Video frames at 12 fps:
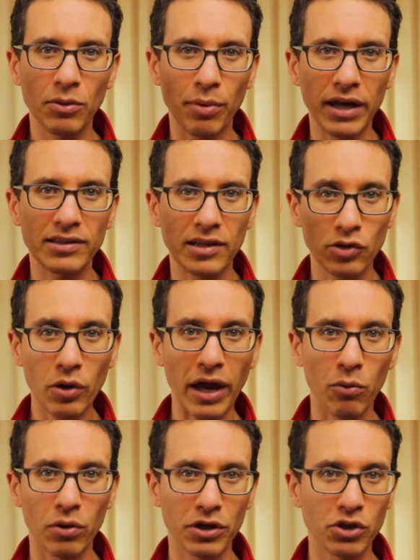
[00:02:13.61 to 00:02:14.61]
The brain says,
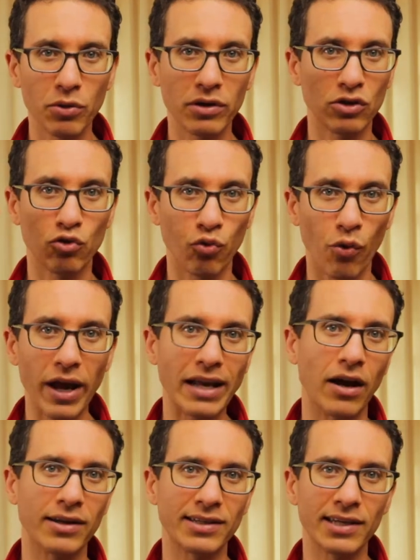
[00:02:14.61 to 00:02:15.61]
okay, we're doing great
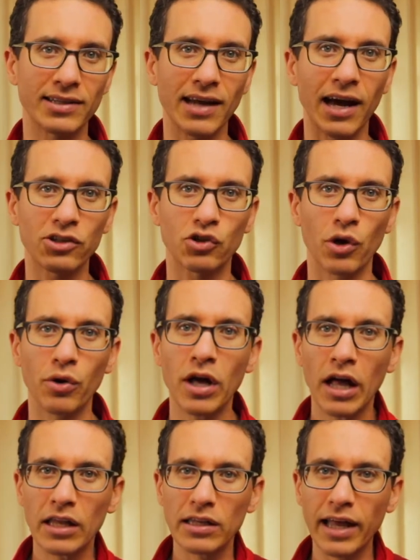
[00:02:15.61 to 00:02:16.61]
on testosterone.
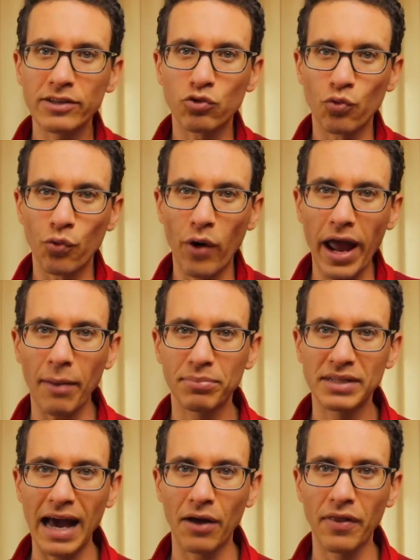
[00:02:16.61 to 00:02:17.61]
Let's ramp
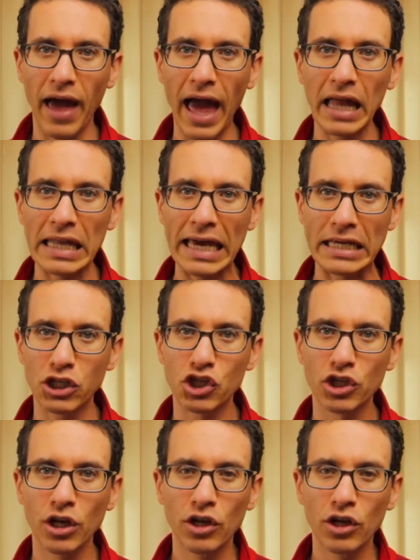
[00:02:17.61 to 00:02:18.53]
down the LH.